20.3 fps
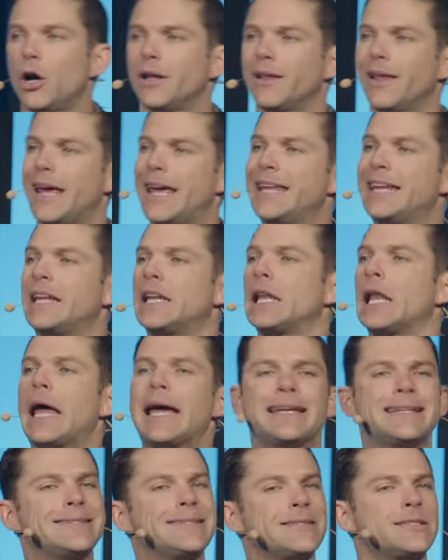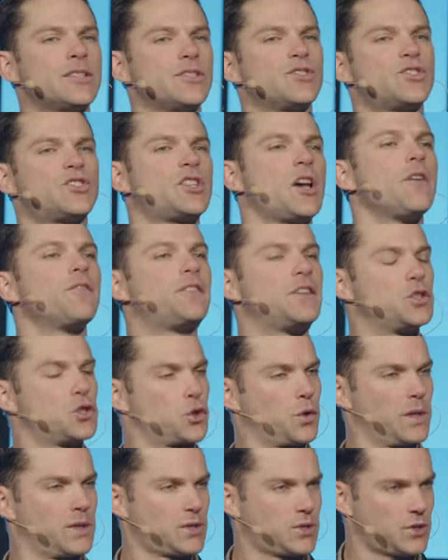it an enlightened self
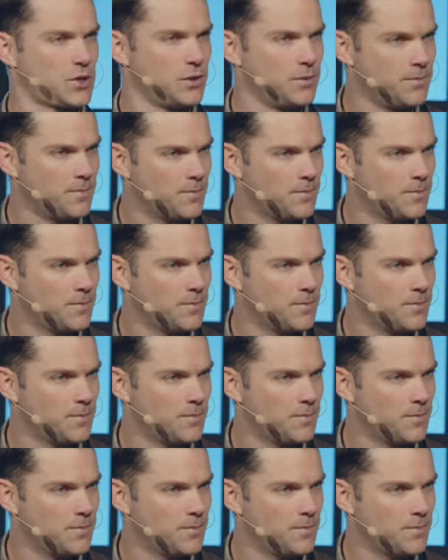interest.